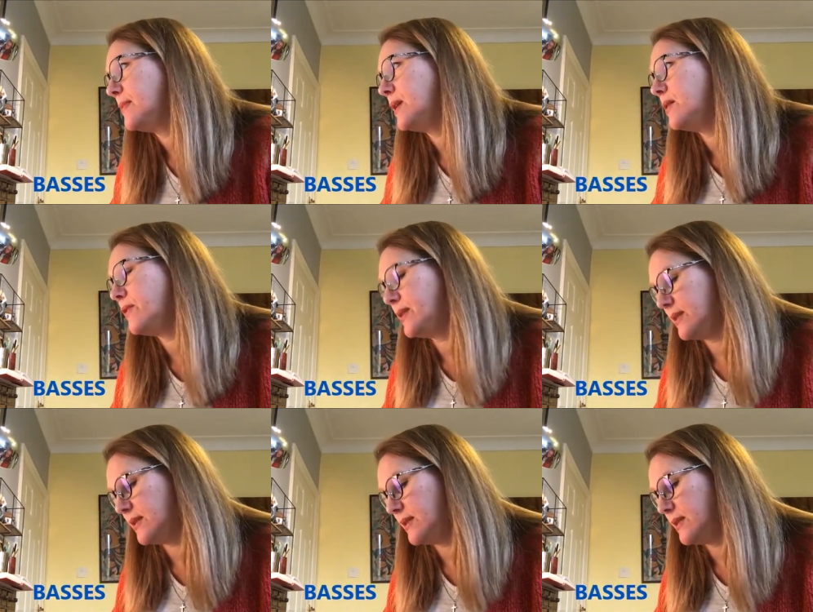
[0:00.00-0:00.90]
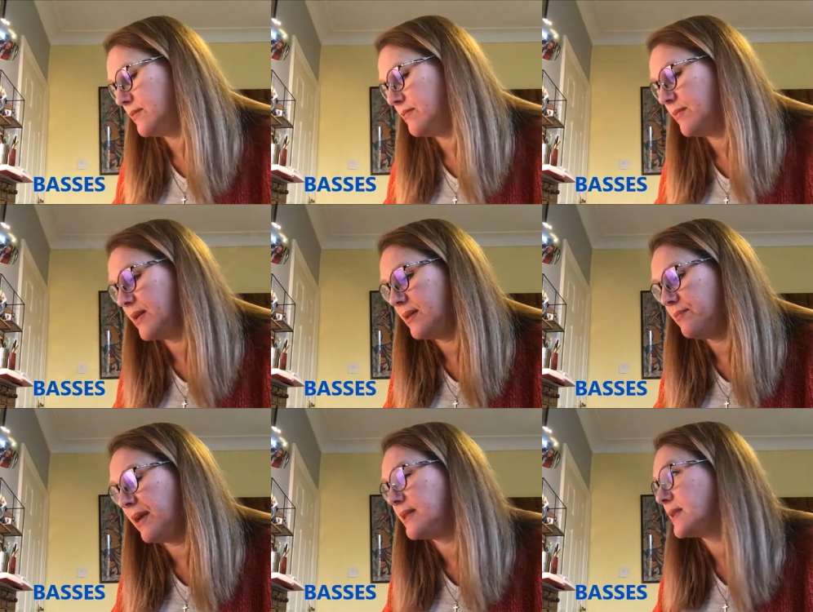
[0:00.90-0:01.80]
lower voices but
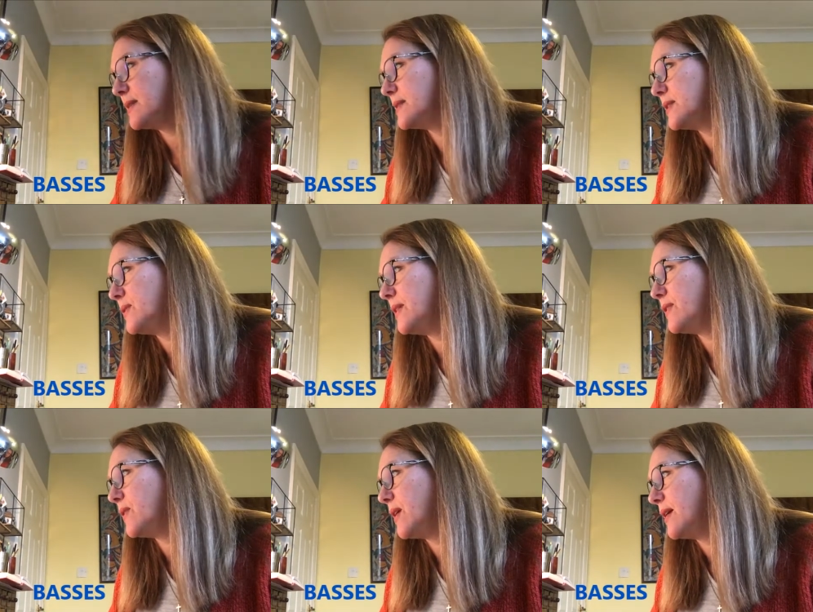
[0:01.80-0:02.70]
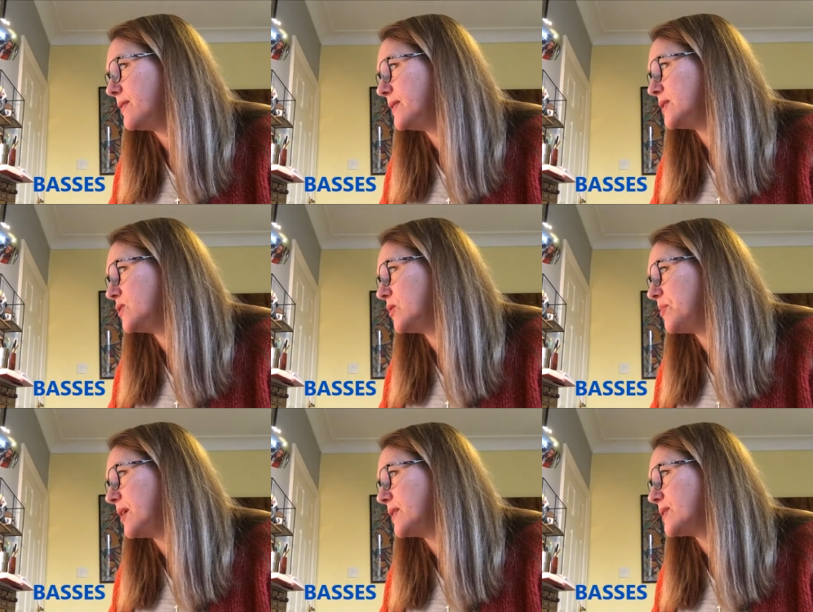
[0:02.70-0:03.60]
basses whoever you are this is your
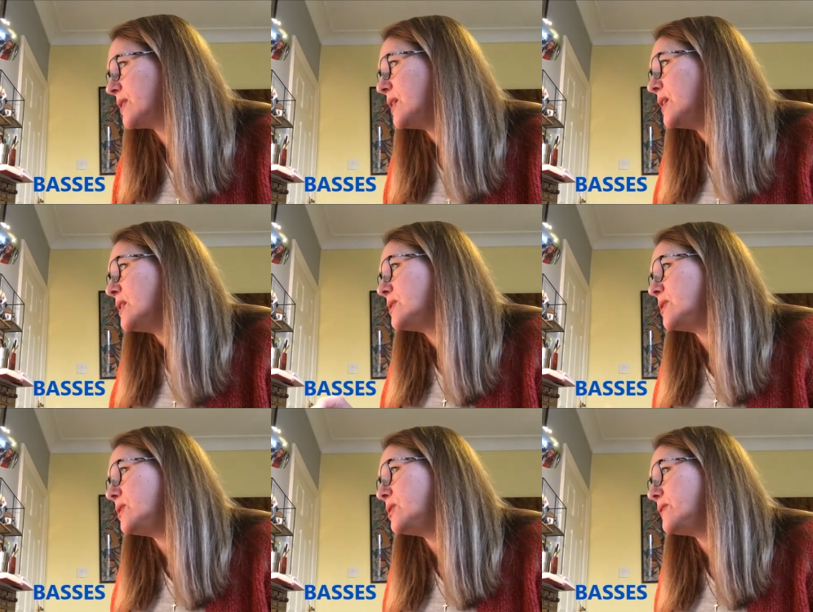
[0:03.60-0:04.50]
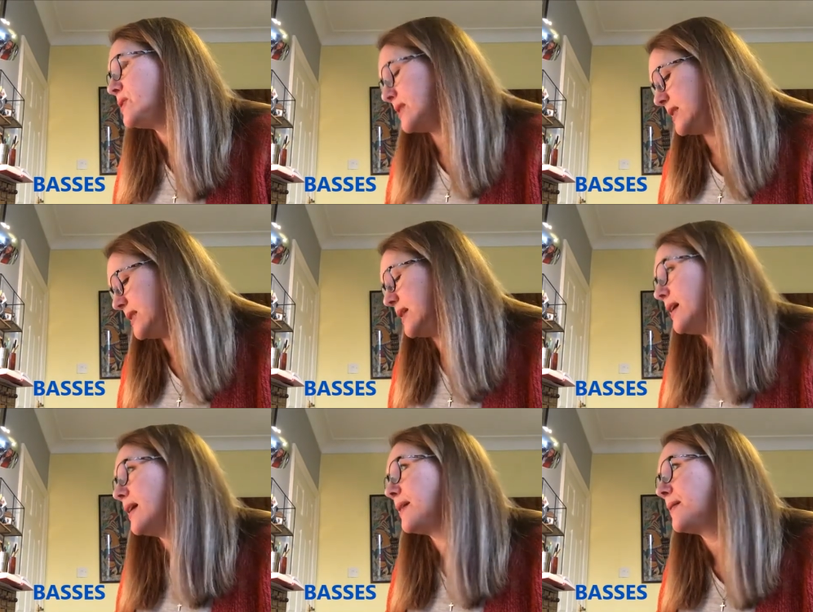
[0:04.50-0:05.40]
part so you've just
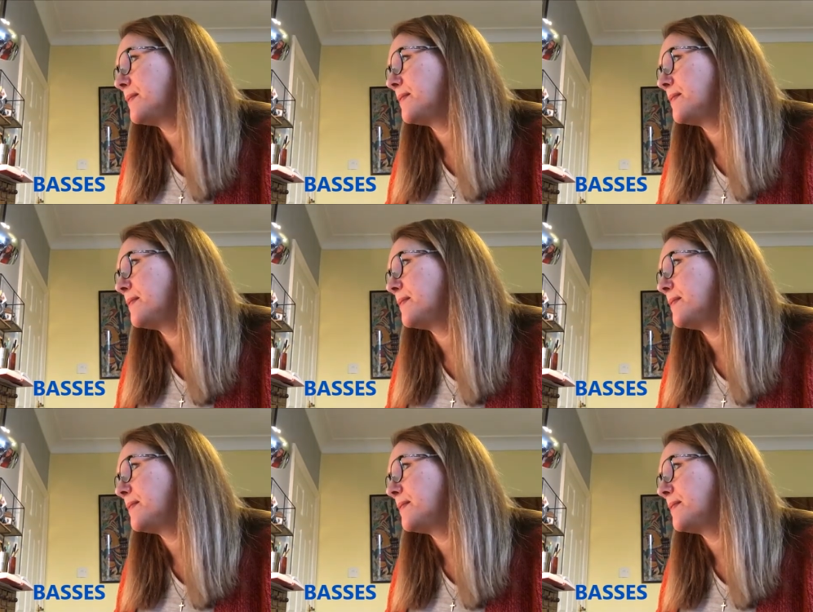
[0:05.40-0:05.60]
sung